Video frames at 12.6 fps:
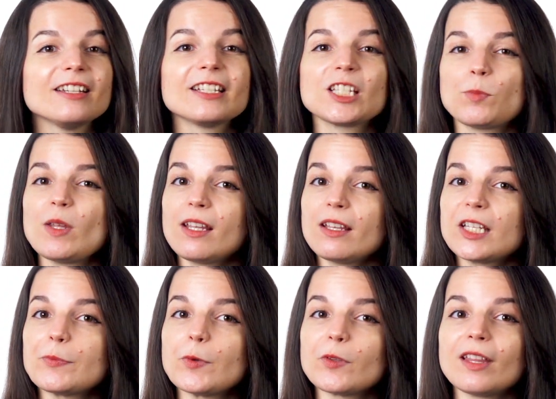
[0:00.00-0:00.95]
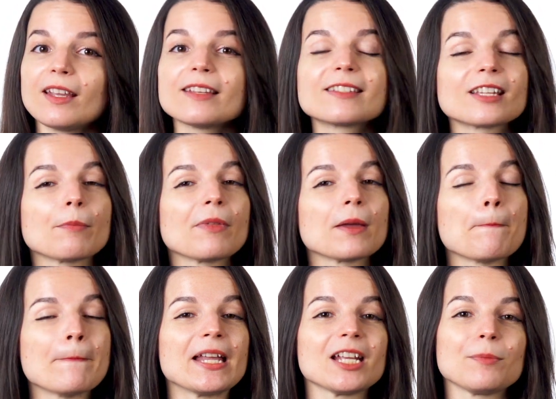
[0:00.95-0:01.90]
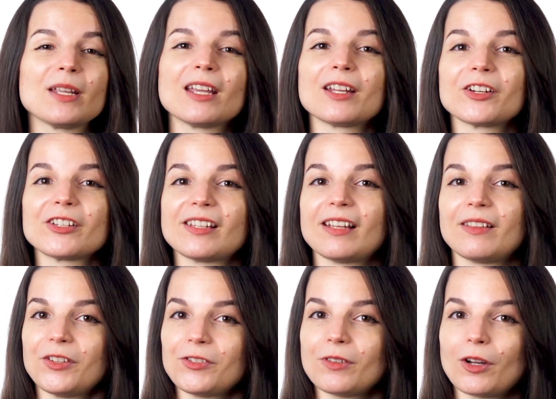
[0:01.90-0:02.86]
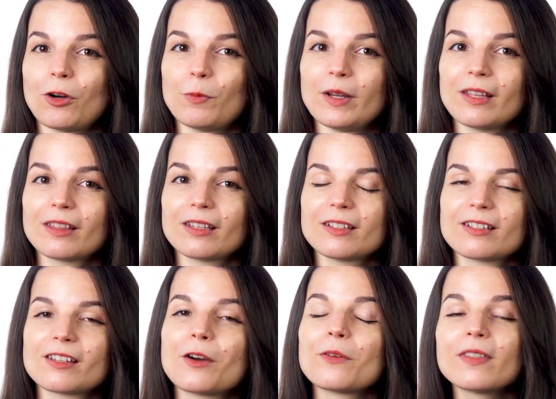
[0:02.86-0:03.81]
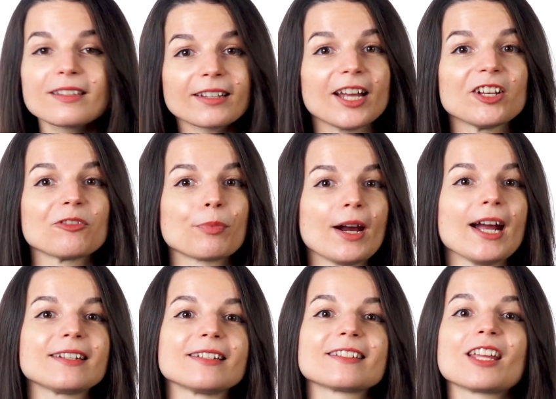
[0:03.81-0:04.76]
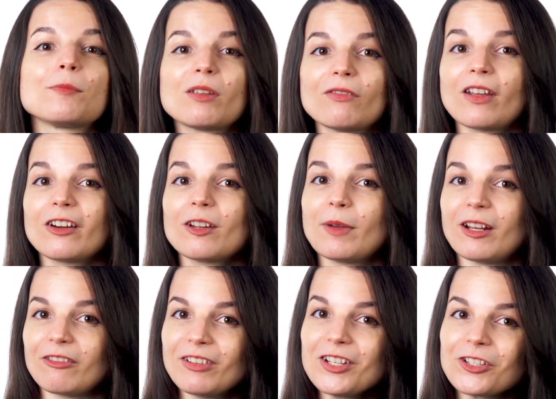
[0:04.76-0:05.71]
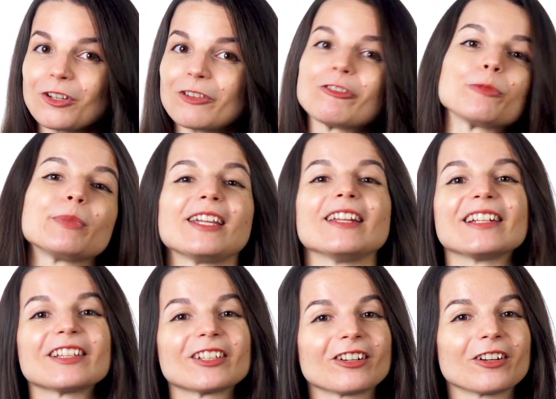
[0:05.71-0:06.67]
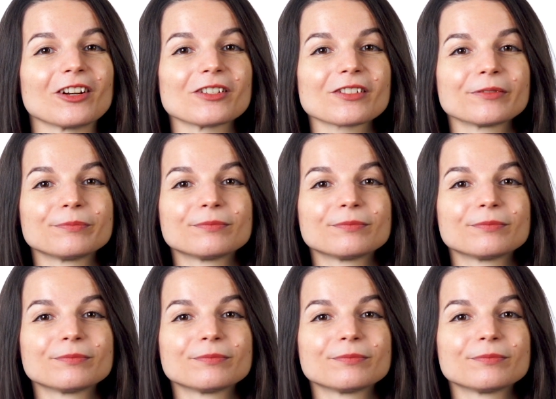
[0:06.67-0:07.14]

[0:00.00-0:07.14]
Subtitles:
Speaking smoothly is something many beginners say they struggle with, so this kind of practice can be very beneficial for beginning learners.